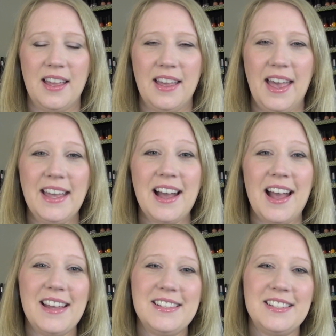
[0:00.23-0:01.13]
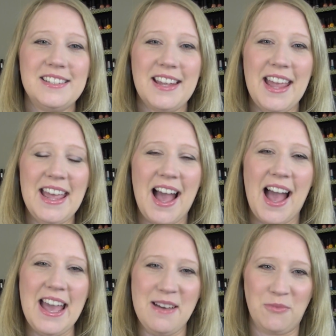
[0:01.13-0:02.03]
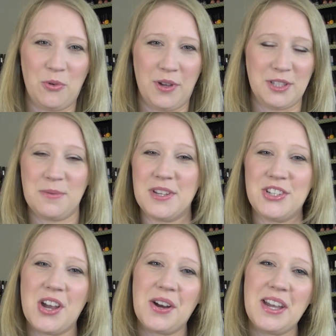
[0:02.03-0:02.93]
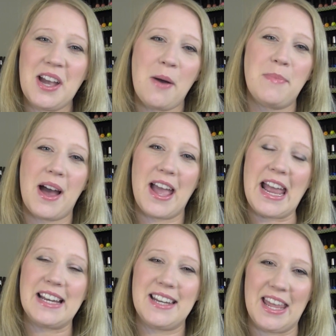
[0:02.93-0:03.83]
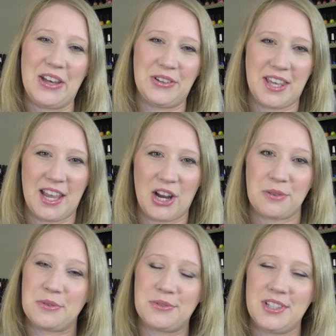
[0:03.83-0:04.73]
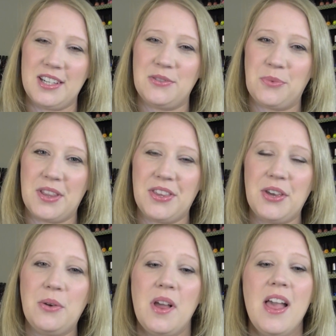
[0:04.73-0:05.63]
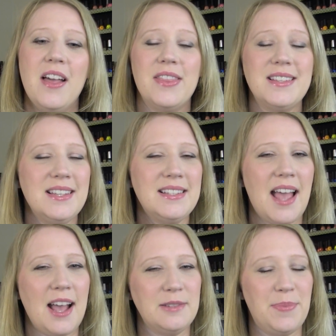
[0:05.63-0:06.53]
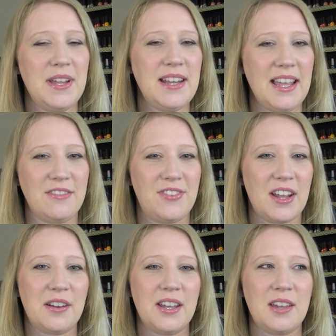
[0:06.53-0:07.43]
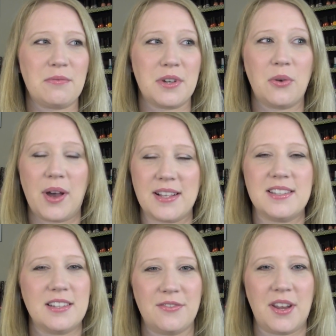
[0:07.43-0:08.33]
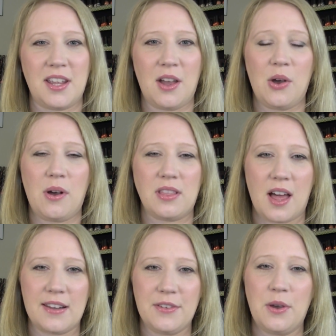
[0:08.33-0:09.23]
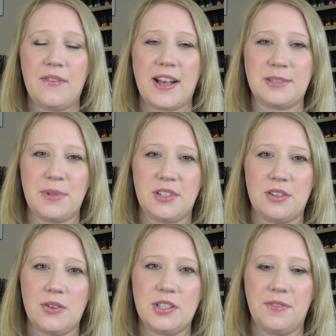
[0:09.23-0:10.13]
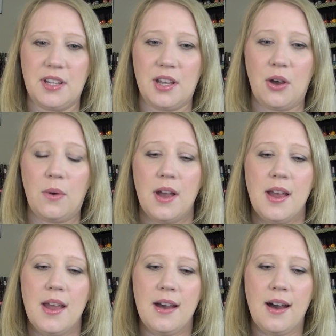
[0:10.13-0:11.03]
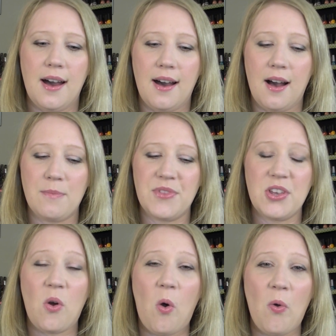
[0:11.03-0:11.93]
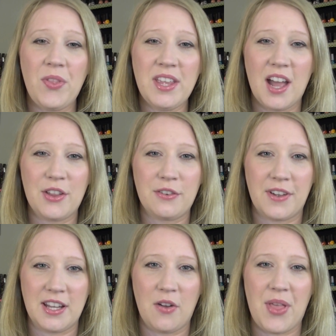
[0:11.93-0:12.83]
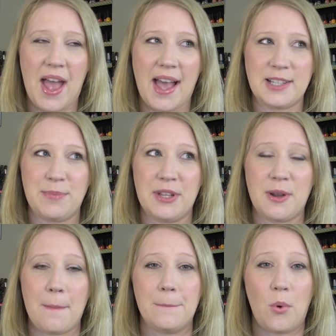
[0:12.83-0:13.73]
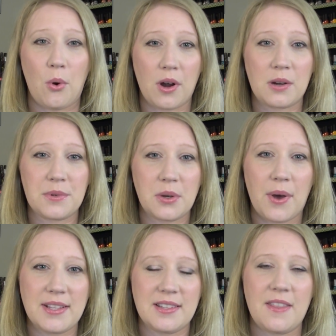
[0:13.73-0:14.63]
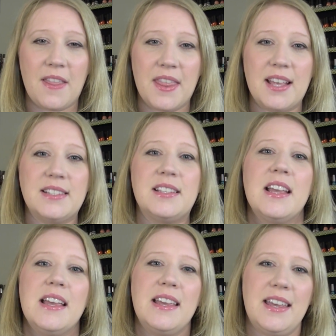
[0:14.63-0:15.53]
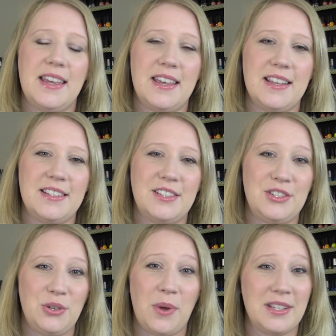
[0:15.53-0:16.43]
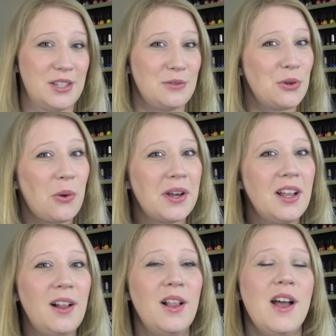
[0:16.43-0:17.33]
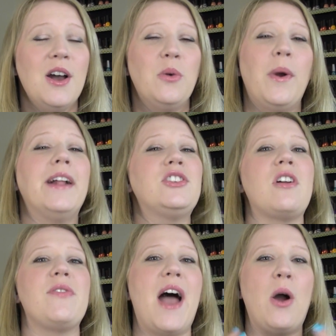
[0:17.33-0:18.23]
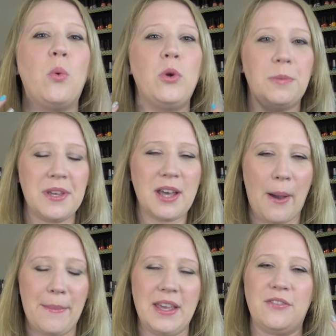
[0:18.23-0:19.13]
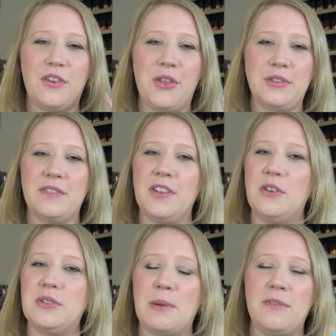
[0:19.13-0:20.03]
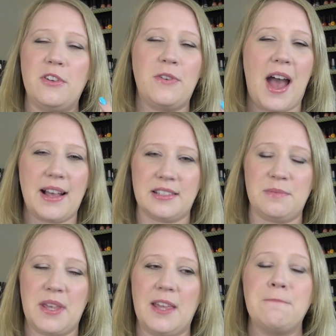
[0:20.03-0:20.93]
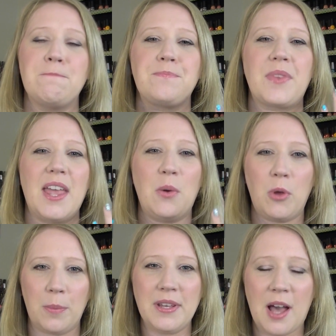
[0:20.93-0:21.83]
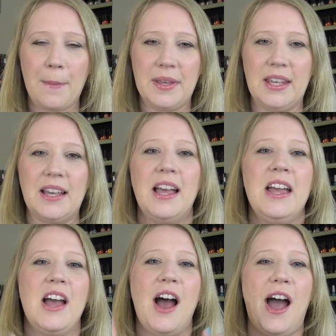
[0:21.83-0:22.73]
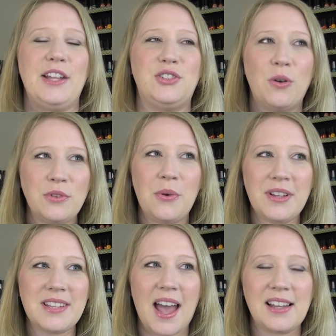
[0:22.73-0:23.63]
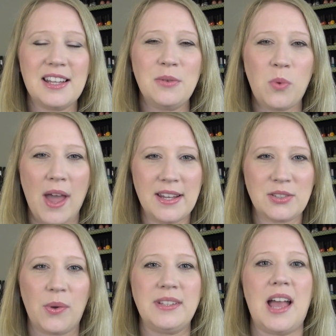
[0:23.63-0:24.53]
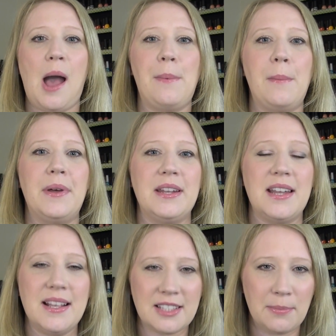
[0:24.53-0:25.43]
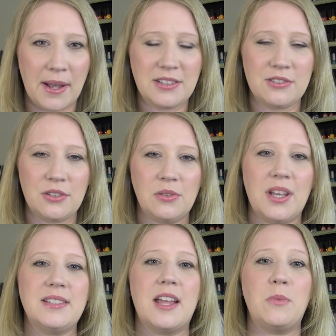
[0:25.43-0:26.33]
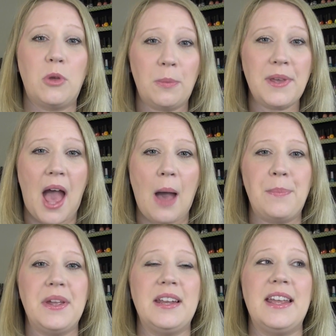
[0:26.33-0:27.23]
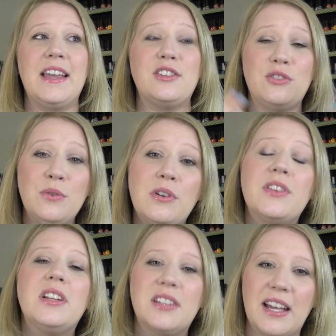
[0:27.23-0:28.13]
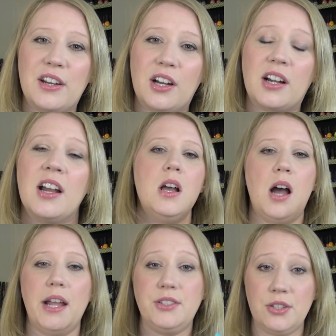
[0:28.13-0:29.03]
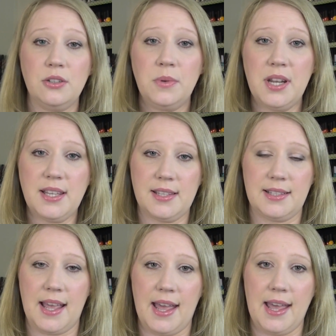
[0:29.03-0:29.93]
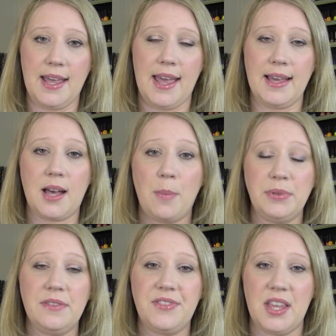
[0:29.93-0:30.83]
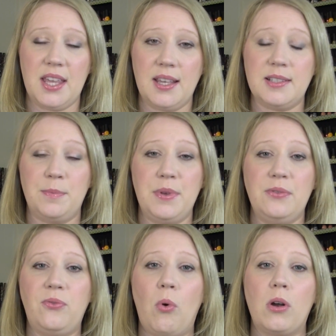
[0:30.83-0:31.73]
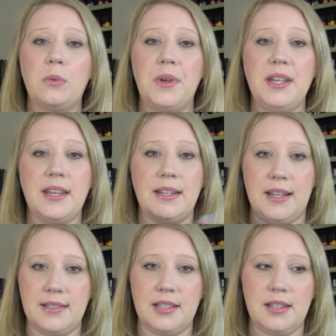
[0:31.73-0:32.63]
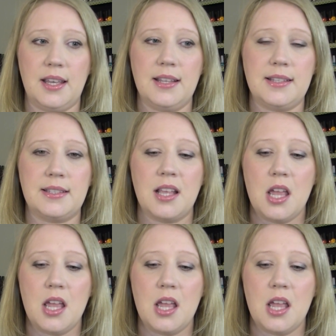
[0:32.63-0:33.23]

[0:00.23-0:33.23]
Hey guys, today I am going to be sharing my nail care routine with you. Has been a very requested video. A lot of you have asked me to do this video. The only other video that has been more requested than this is to do a tutorial, which that will be coming for those of you, some of you have asked me. It will be coming. I don't know exactly when it's going to happen, but it is on my to-do list and will be happening sooner than later. I do want to say a couple of things before we get into this.